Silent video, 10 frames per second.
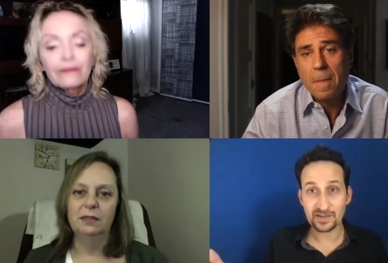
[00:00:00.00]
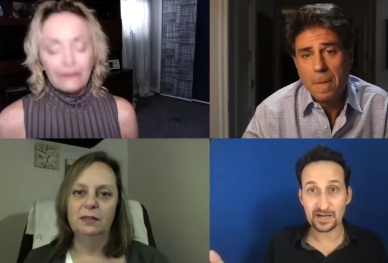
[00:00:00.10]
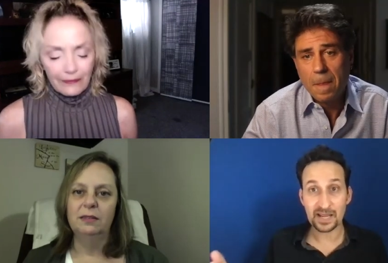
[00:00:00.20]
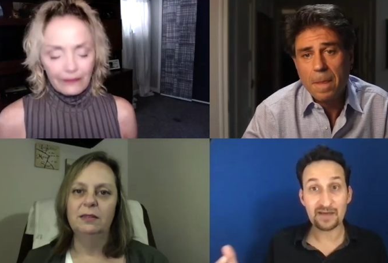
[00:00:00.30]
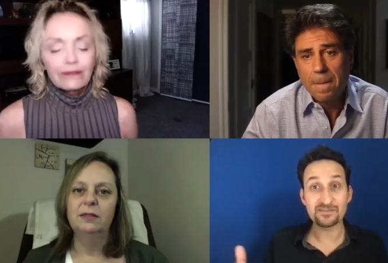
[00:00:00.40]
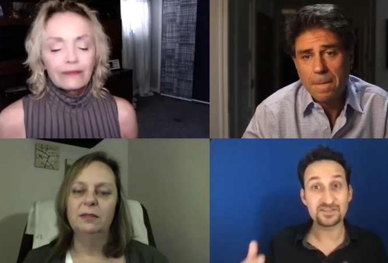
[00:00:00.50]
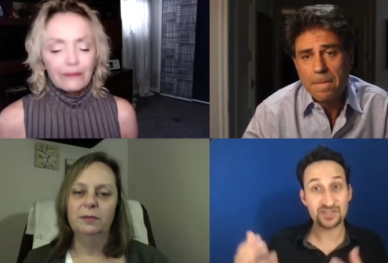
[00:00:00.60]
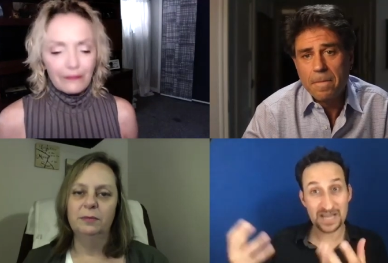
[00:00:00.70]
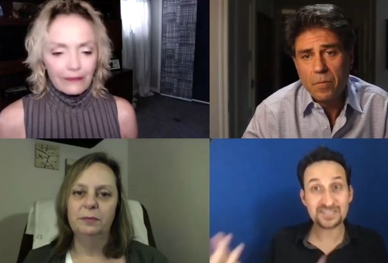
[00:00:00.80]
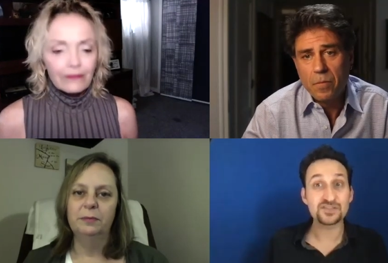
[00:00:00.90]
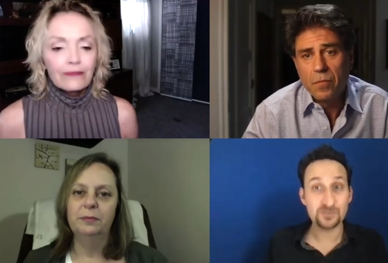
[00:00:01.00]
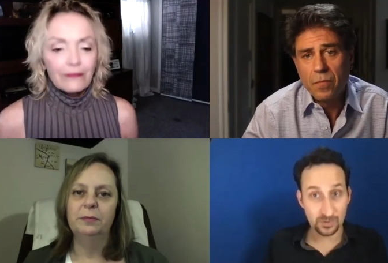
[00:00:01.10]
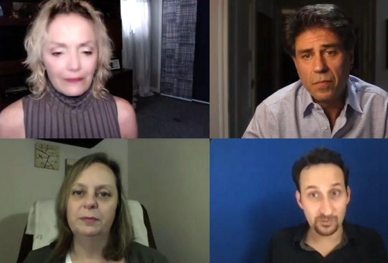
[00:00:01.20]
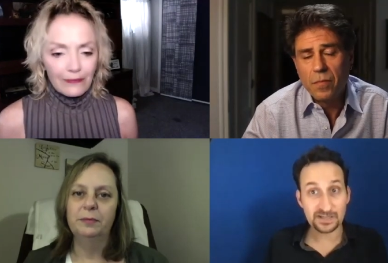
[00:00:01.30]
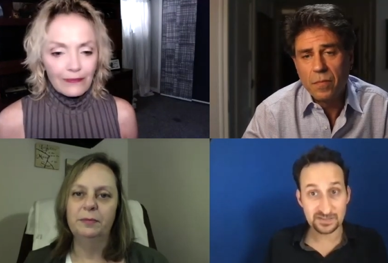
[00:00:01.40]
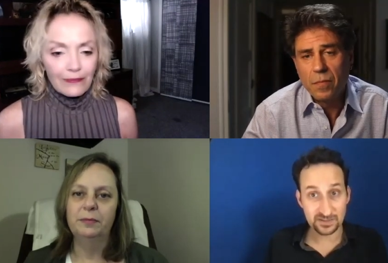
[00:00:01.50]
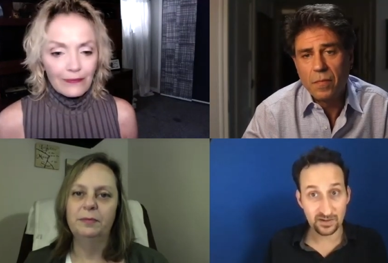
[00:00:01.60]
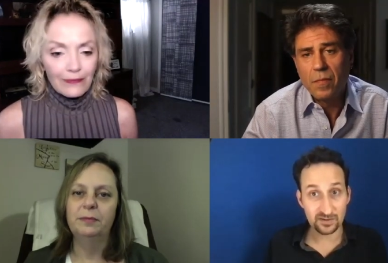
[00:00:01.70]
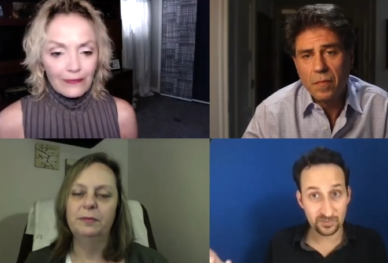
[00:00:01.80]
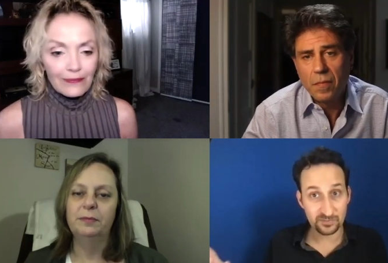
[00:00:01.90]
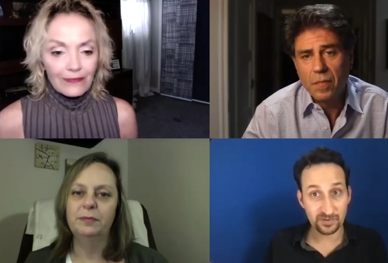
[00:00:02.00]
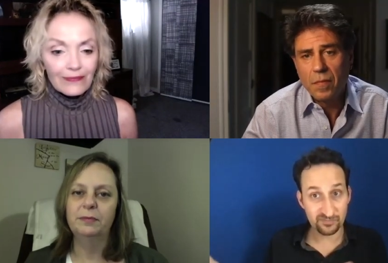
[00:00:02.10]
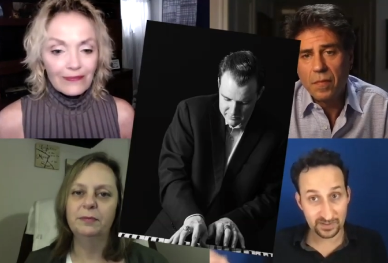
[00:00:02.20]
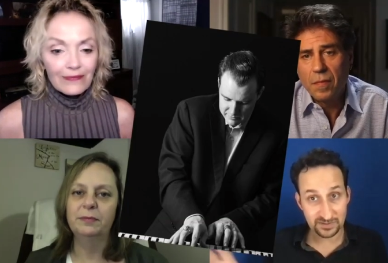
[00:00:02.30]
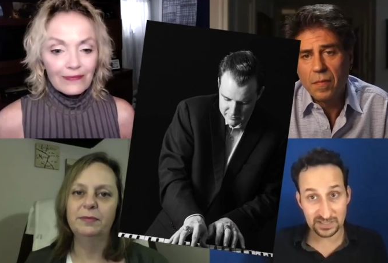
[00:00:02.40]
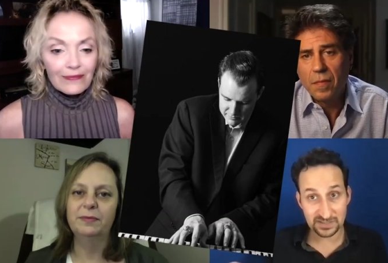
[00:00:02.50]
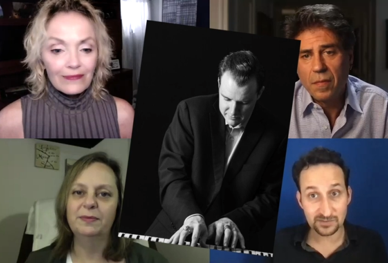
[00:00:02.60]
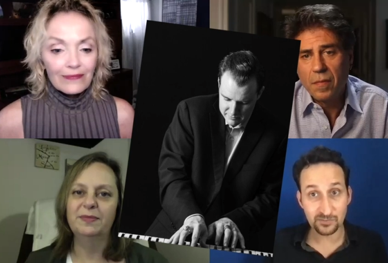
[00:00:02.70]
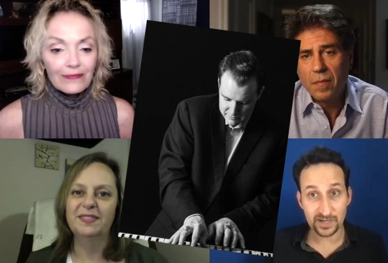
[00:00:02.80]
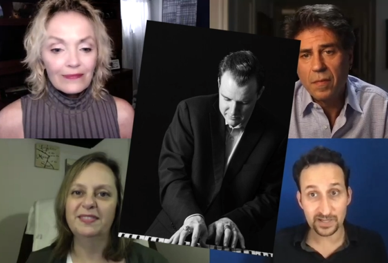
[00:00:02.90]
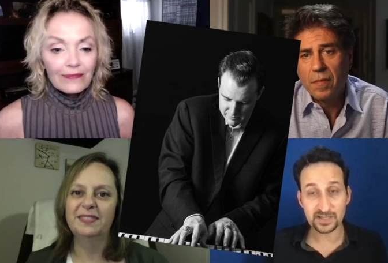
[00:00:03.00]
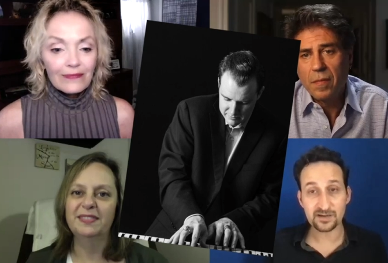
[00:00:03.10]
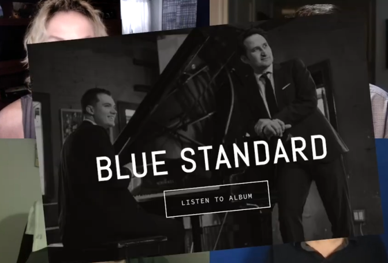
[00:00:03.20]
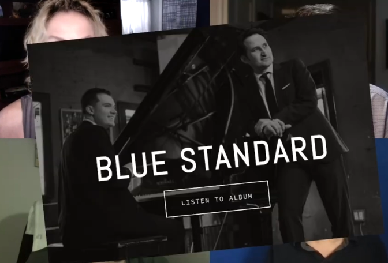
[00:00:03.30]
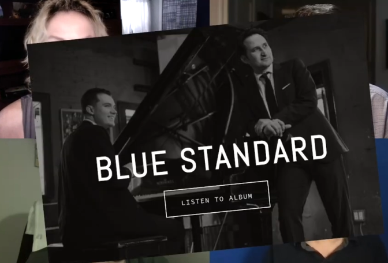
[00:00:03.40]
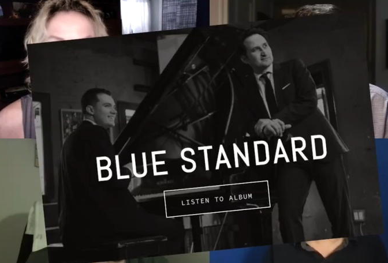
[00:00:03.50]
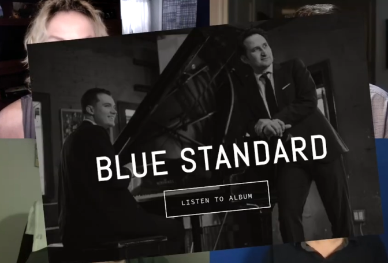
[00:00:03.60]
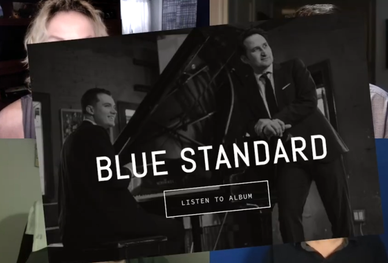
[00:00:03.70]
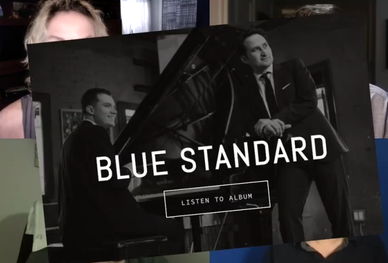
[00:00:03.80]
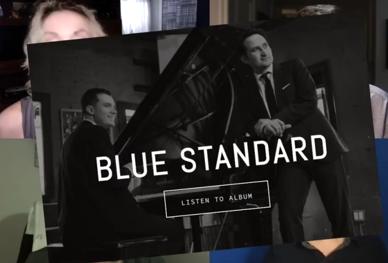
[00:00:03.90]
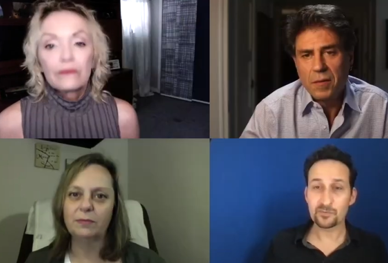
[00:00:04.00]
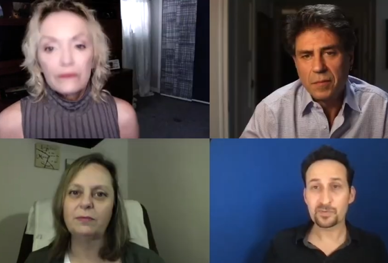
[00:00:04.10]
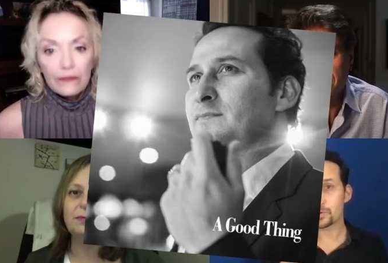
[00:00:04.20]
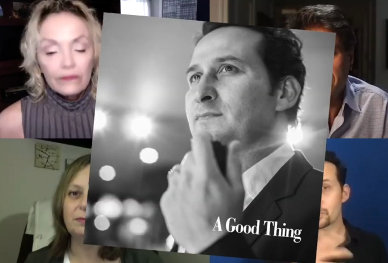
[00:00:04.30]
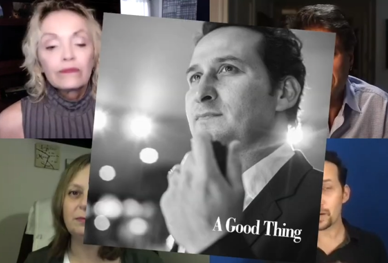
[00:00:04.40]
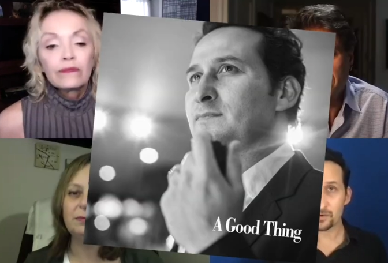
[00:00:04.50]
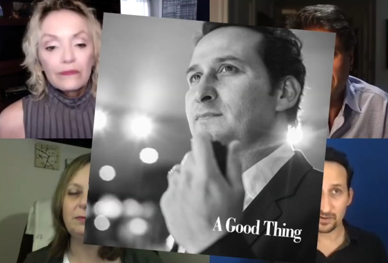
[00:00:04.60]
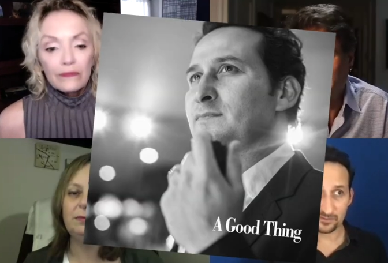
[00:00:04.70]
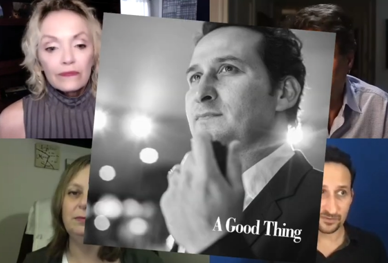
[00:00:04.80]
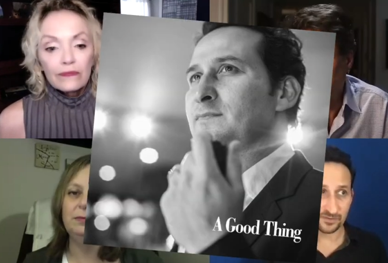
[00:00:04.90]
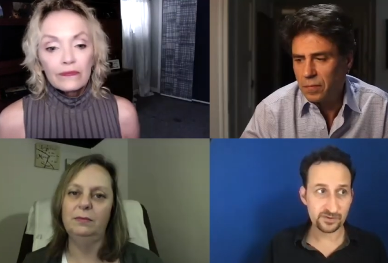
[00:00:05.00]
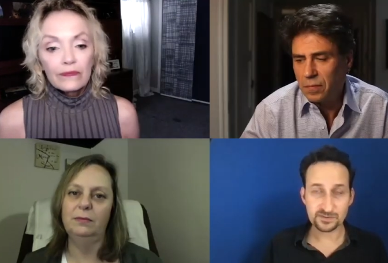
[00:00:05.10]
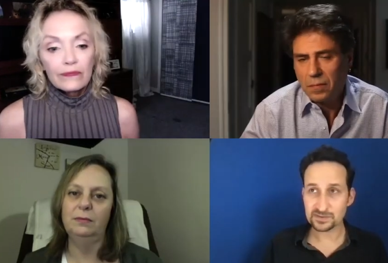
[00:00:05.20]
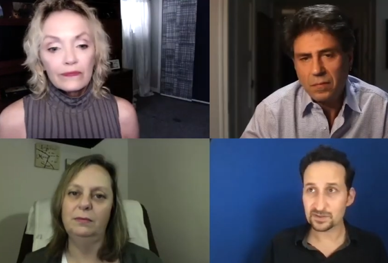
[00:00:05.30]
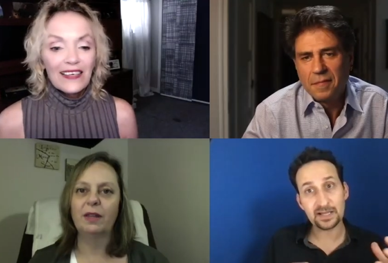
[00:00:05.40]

Speaker 1: And I have a jazz duo I started with my friend Jesse Whiteley called Blue Standard. We put a record out a few years ago.